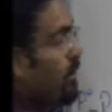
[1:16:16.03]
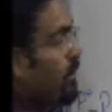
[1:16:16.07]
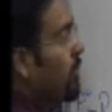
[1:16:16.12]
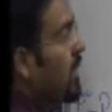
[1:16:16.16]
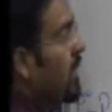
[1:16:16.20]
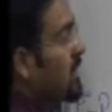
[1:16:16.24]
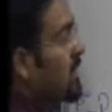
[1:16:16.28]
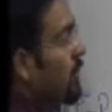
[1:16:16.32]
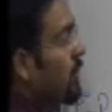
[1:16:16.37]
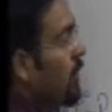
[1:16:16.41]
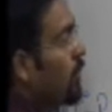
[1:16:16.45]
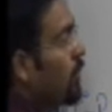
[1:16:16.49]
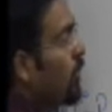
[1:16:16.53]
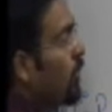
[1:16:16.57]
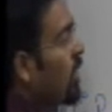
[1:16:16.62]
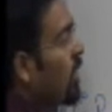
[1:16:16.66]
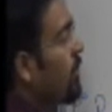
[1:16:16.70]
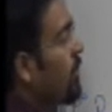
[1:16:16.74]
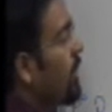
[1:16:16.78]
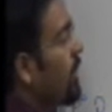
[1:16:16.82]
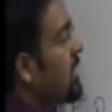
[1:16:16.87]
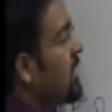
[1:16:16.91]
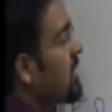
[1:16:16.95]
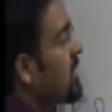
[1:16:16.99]
upon molar mass,
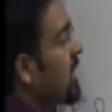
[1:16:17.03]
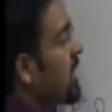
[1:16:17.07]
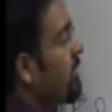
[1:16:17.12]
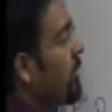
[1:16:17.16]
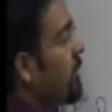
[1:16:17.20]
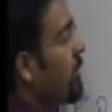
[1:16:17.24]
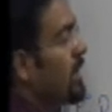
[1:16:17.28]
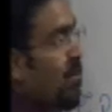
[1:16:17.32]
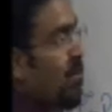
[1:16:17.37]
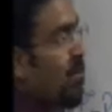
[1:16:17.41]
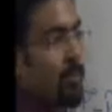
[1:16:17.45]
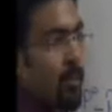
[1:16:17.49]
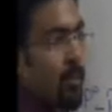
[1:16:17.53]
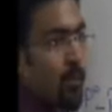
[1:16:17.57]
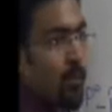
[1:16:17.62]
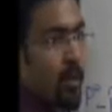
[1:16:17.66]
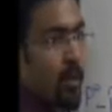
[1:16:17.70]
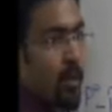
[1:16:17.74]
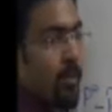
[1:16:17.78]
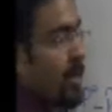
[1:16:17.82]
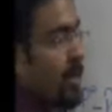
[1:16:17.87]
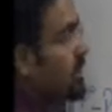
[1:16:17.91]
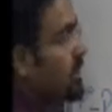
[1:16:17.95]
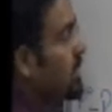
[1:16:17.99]
given mass upon molar
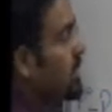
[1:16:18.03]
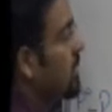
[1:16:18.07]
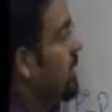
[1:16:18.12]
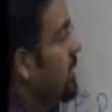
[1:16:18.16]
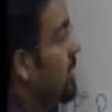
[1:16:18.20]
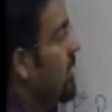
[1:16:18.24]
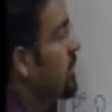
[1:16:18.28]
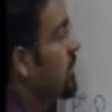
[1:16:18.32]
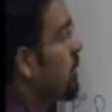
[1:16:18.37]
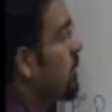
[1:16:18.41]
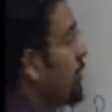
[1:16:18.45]
mass, and so on.